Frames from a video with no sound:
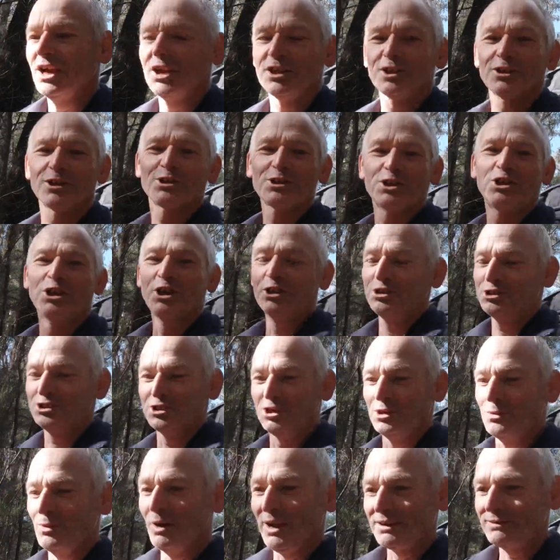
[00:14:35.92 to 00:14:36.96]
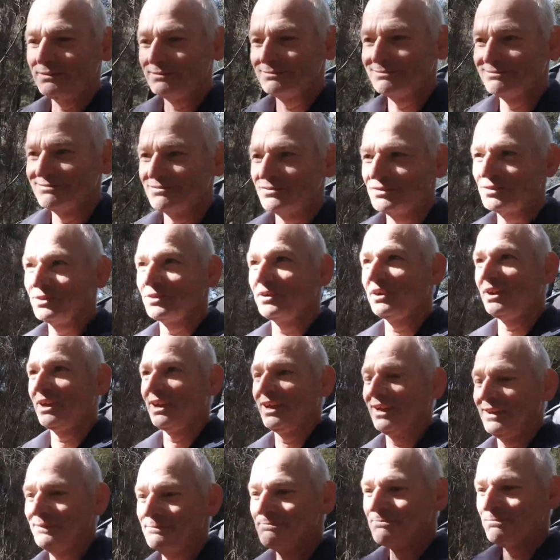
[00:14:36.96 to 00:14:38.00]
a little cutesy one.
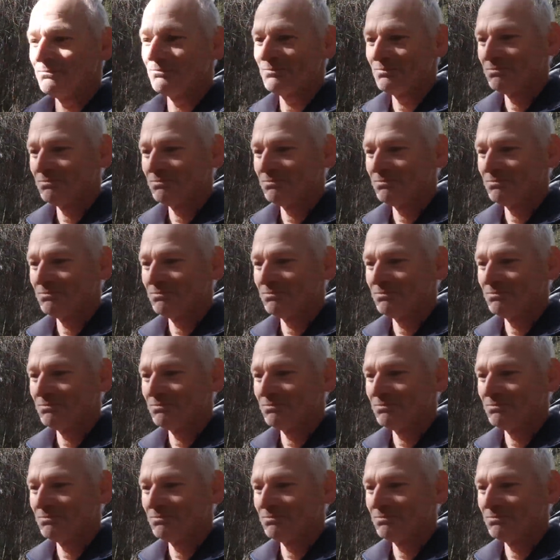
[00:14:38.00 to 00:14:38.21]
Thought,